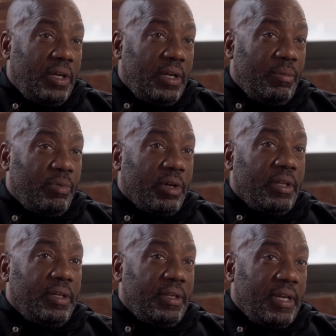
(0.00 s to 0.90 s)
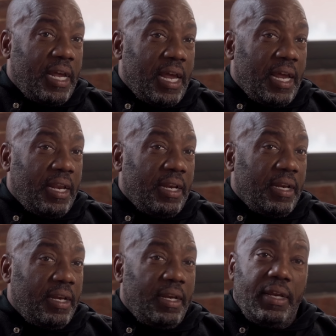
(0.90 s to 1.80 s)
in Brooklyn,
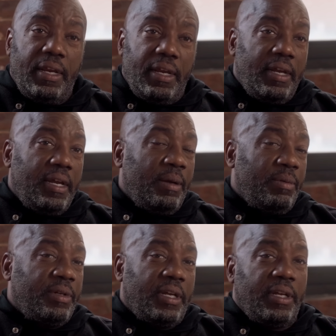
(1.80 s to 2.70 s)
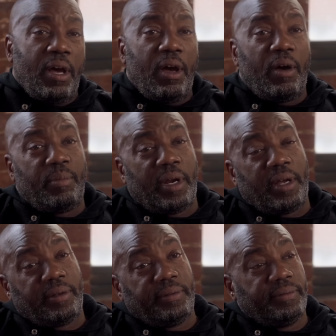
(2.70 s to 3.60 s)
and he was like, yo,
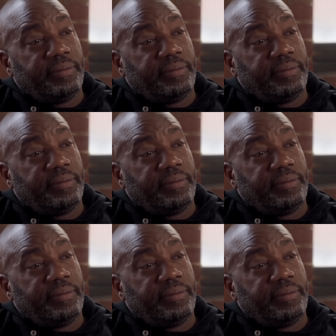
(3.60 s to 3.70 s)
bro,